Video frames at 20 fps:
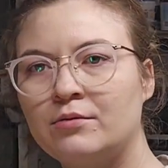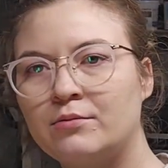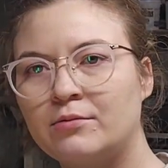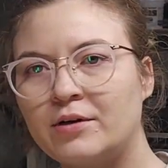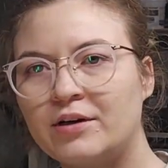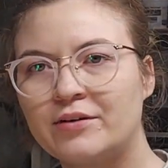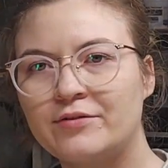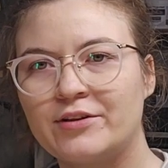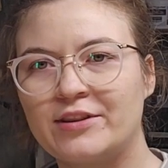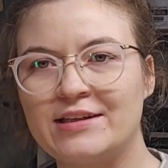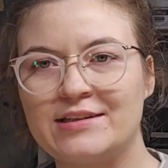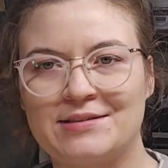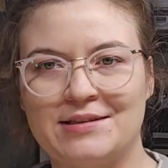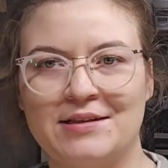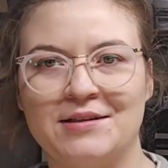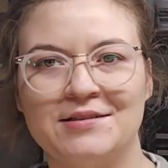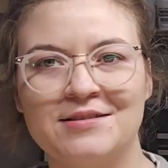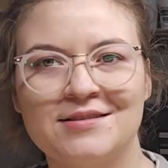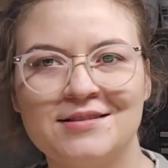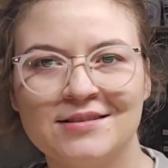whatever
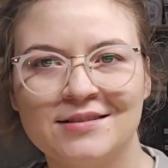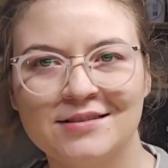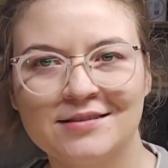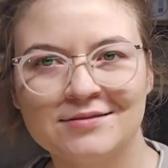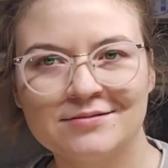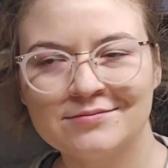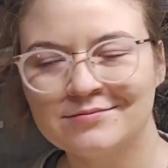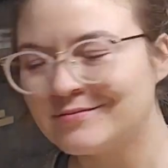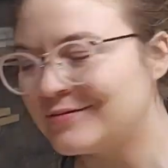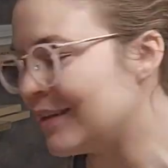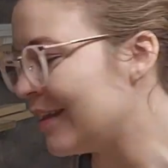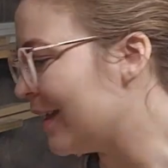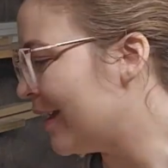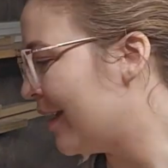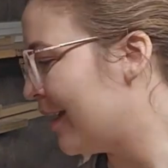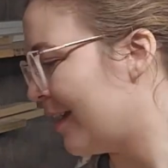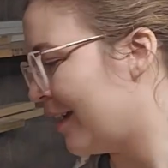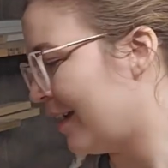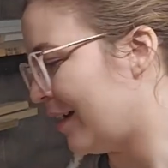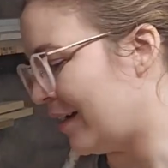this is.
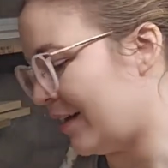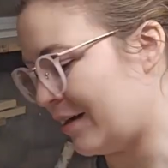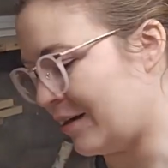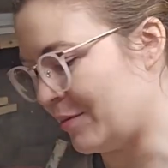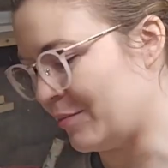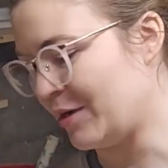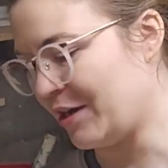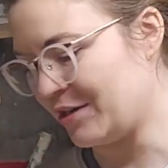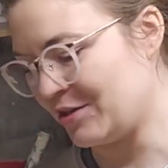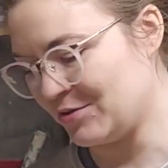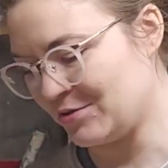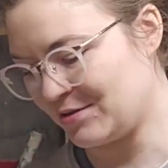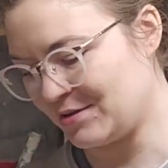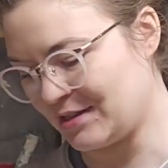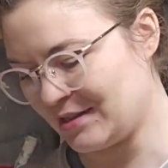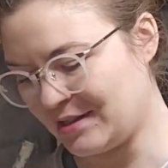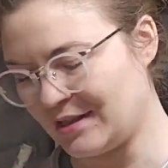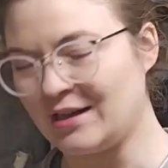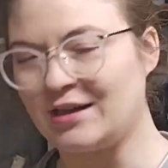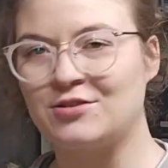I
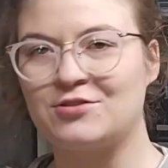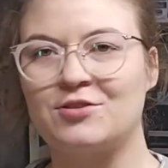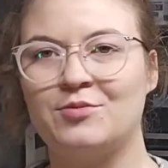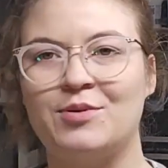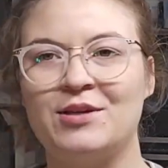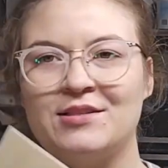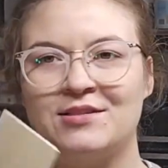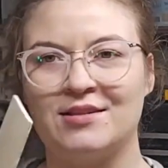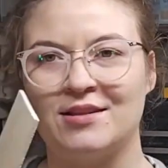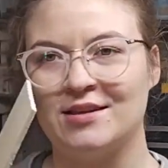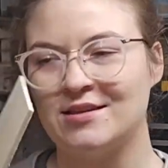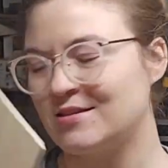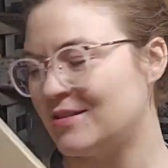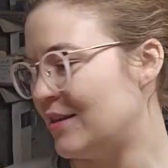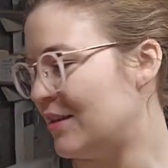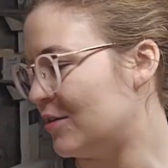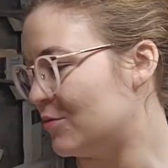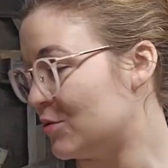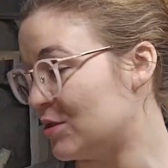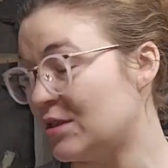used an extra piece of
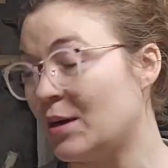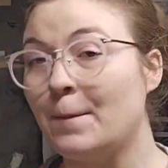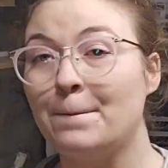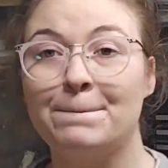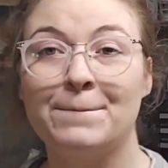this and it was